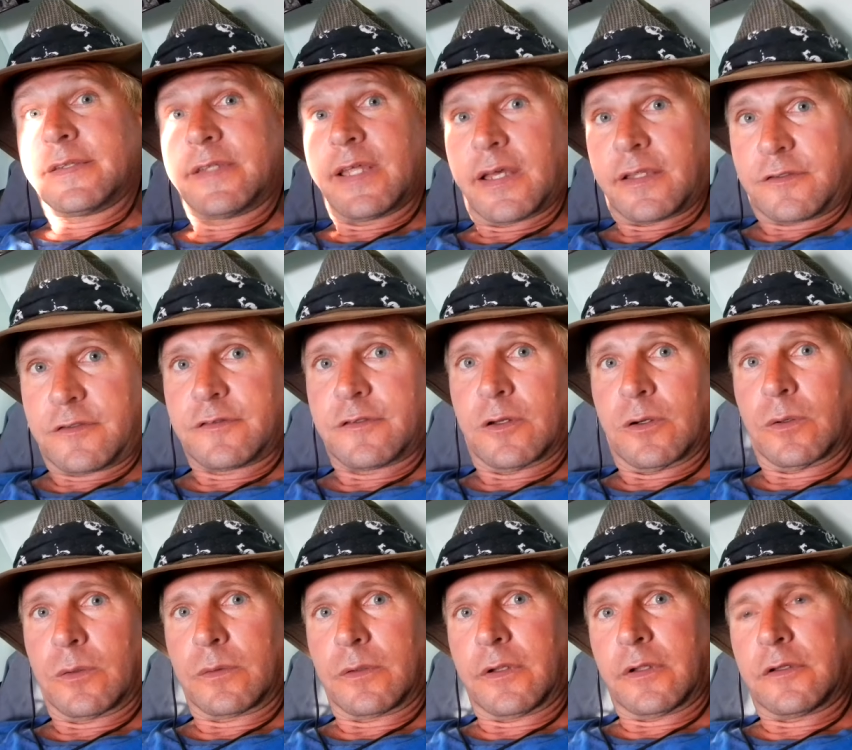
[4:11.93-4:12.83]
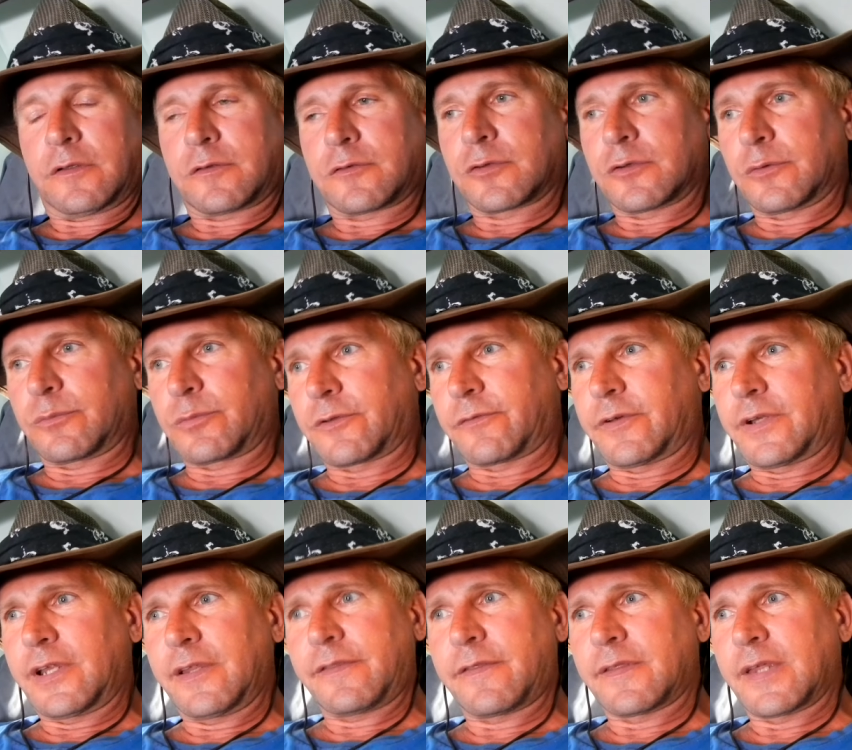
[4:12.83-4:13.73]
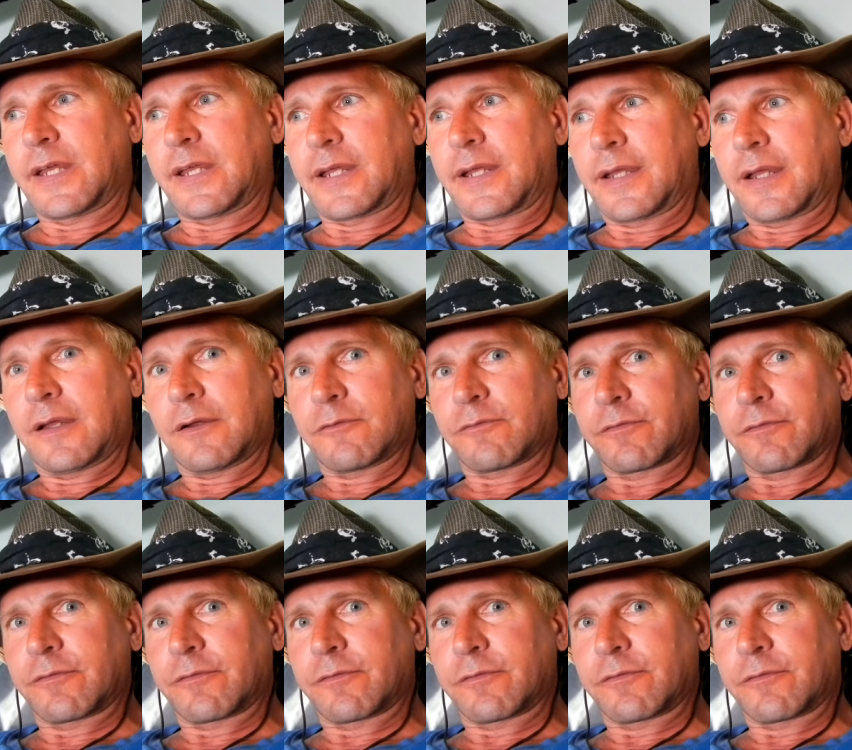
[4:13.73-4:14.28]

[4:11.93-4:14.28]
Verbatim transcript: dead zone in terms of anything